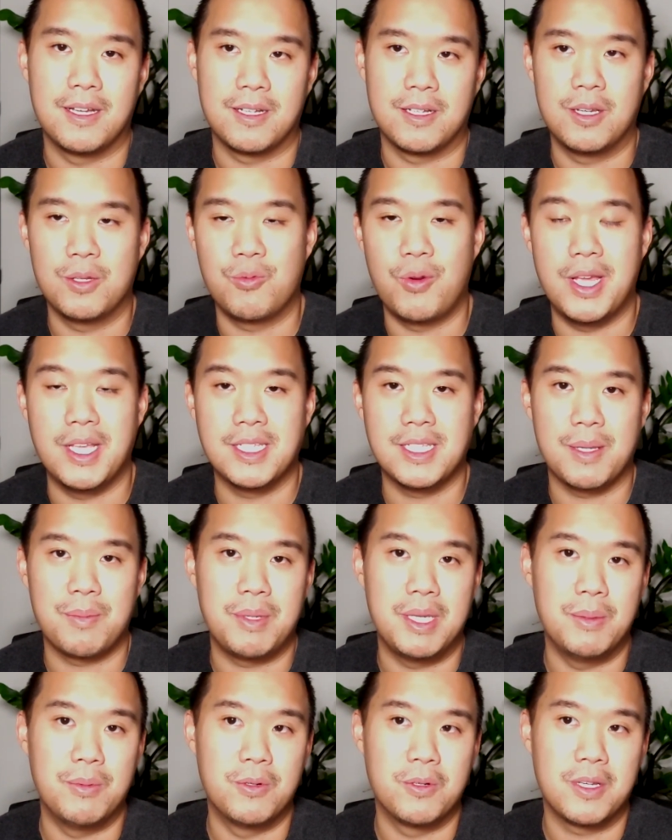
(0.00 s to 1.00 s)
good ways that
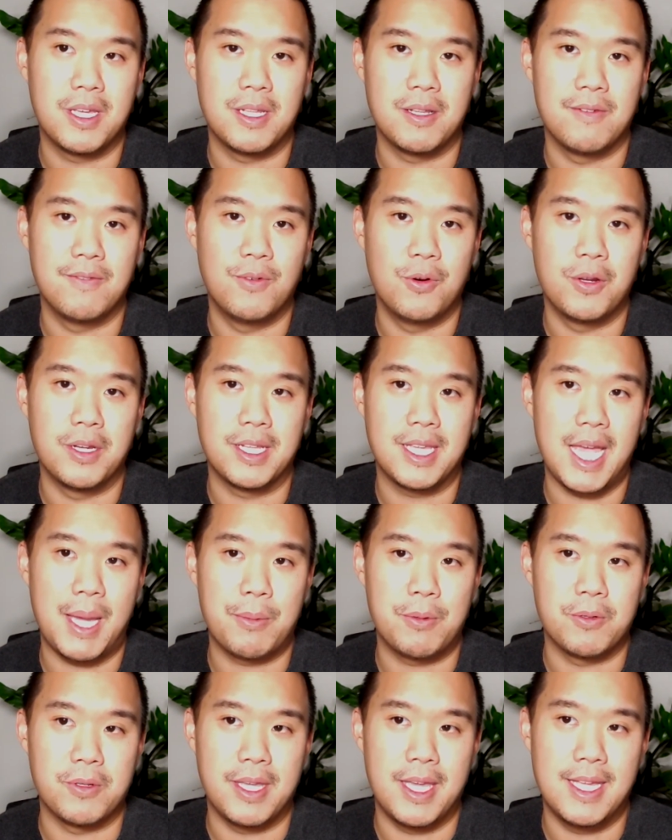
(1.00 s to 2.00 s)
people can avoid
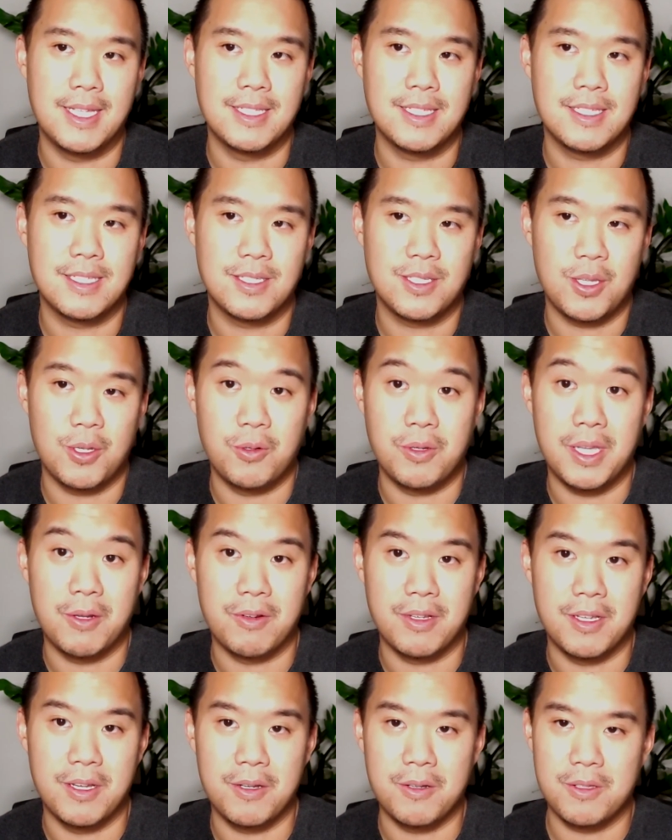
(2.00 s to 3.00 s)
capital gains. So here
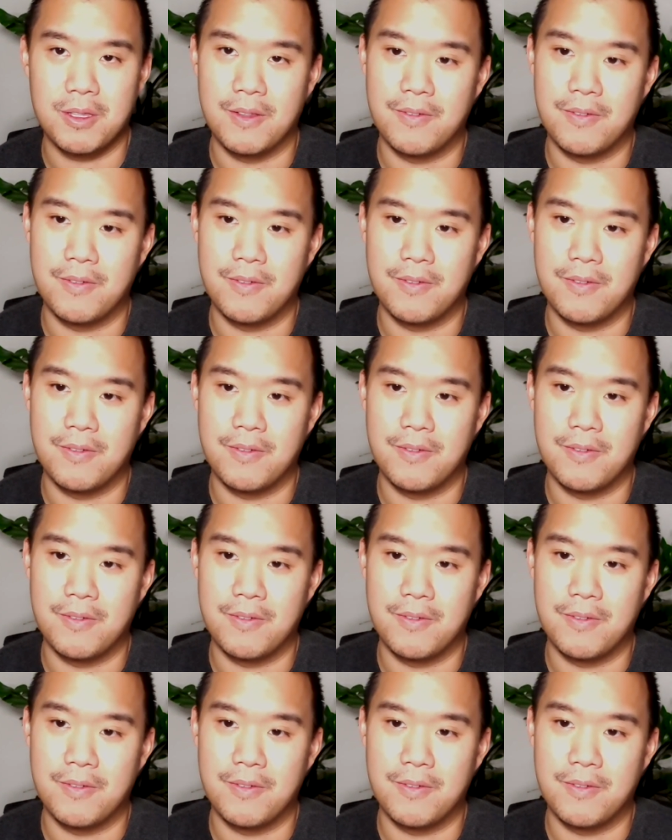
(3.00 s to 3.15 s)
we go.